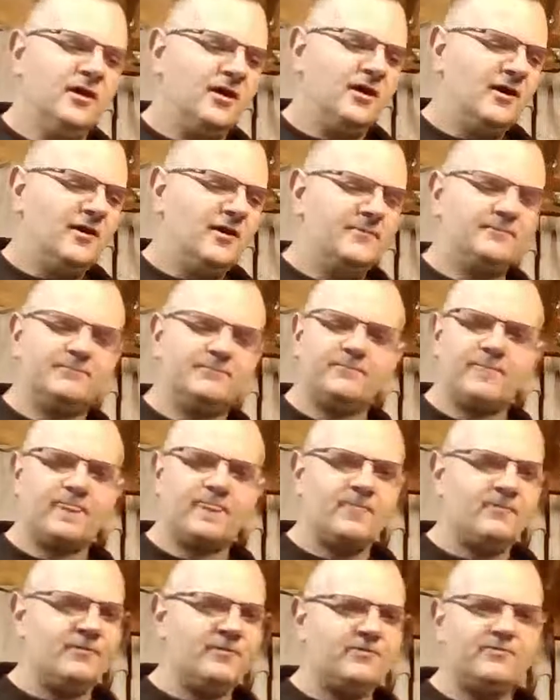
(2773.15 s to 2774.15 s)
Um,
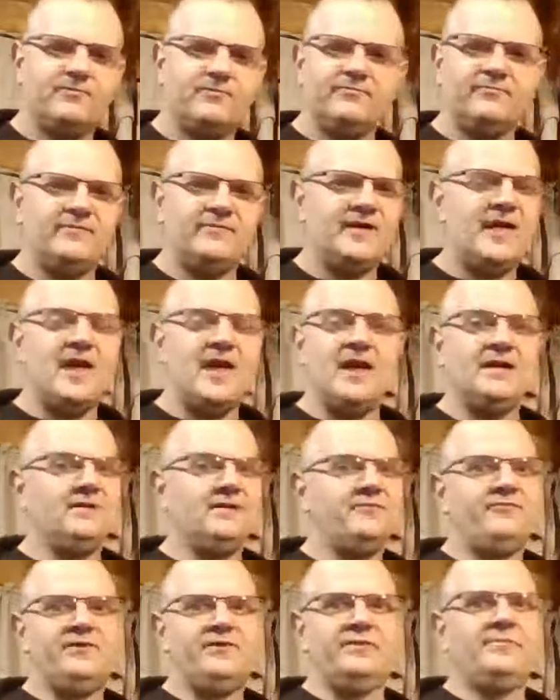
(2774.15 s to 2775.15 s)
with
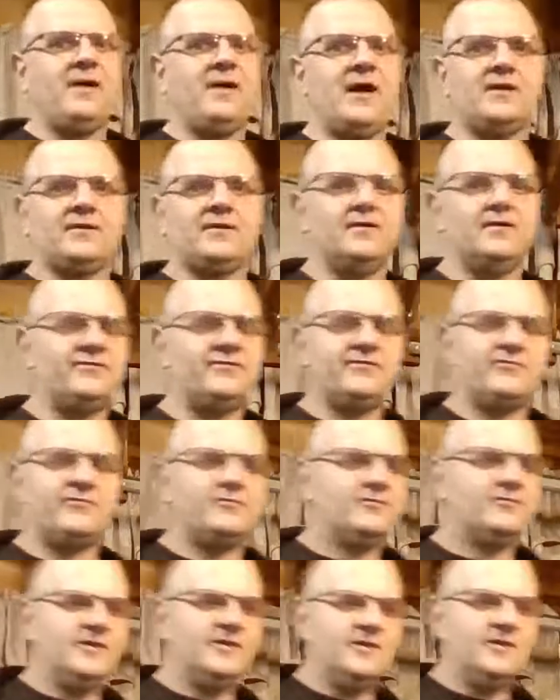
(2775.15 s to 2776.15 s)
any feedback,
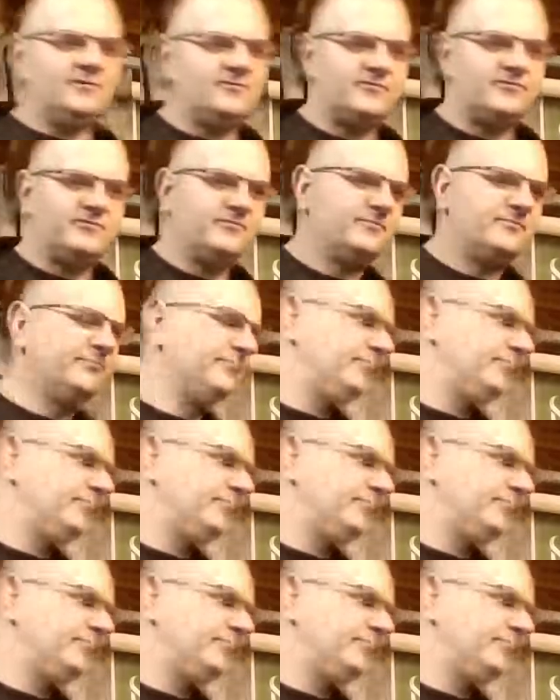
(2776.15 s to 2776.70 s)
it's it's